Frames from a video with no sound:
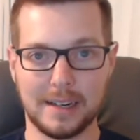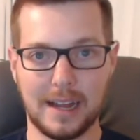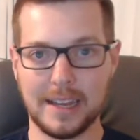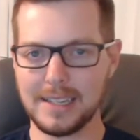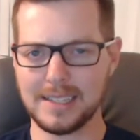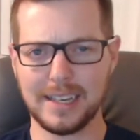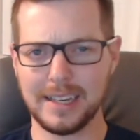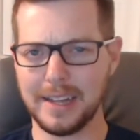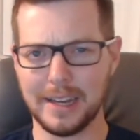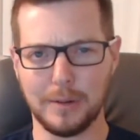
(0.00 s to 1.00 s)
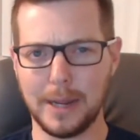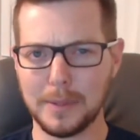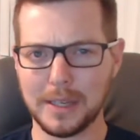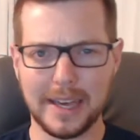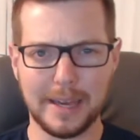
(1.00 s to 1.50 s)
I guess he can, like,
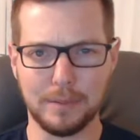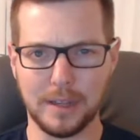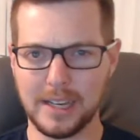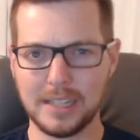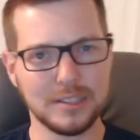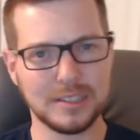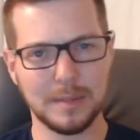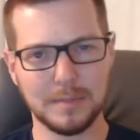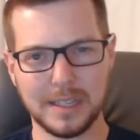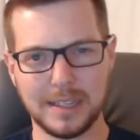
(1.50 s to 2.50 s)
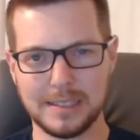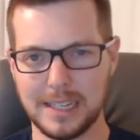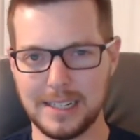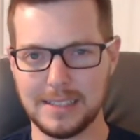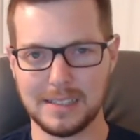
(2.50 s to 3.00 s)
replicate blades or something that
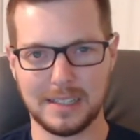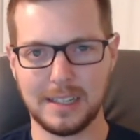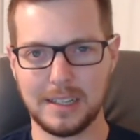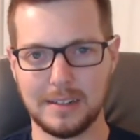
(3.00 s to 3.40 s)
he's seen.